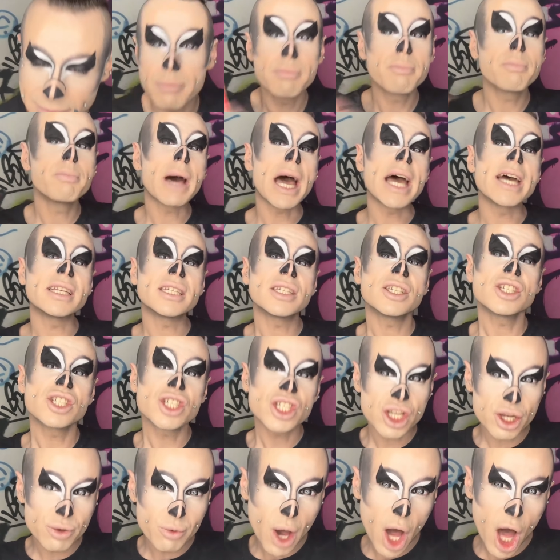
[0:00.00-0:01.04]
But
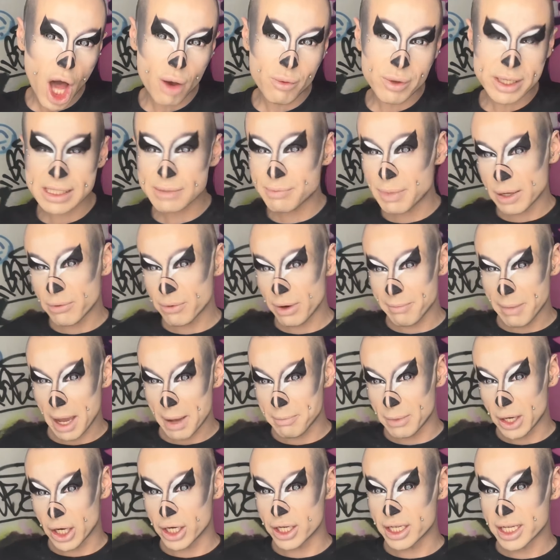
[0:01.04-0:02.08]
she will always be
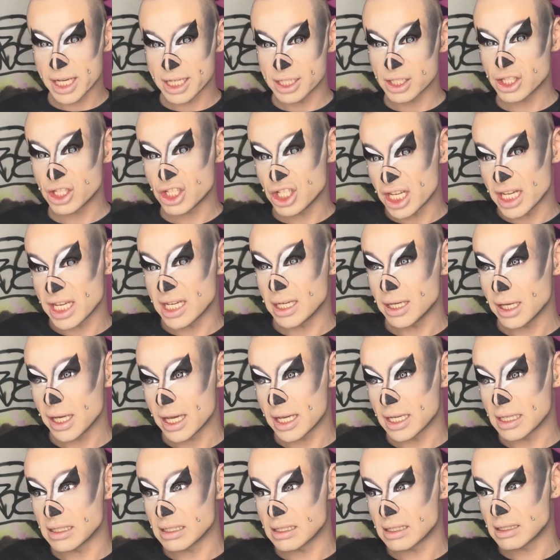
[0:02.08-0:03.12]
remembered because she
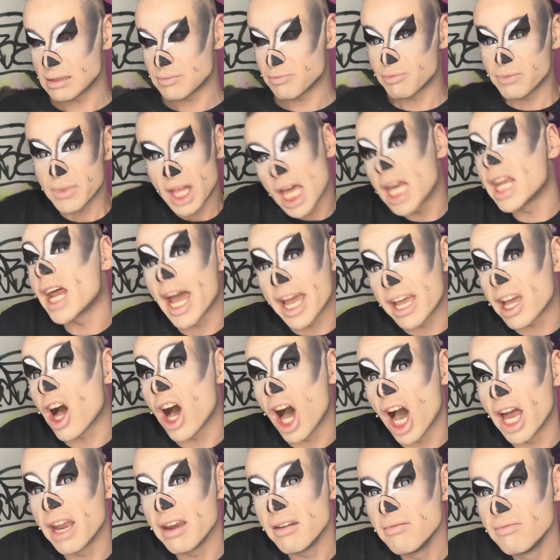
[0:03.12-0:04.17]
is an
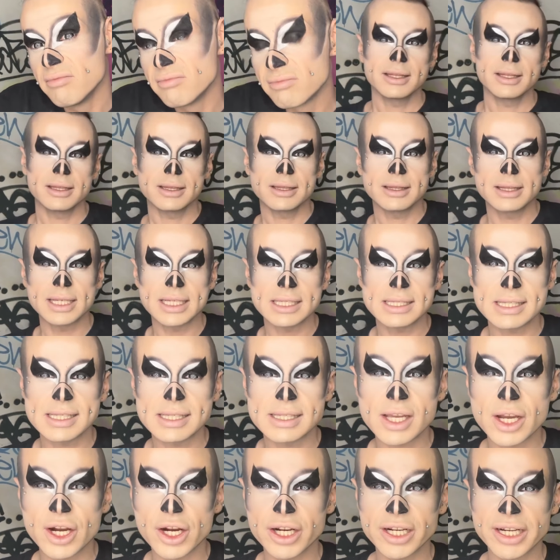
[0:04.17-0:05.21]
icon. This
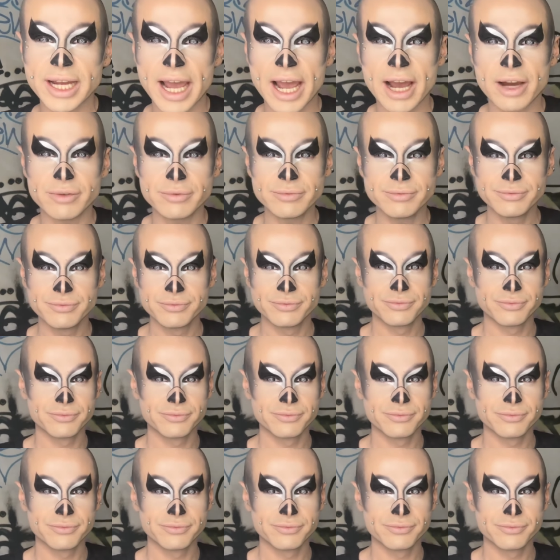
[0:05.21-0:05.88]
is her now.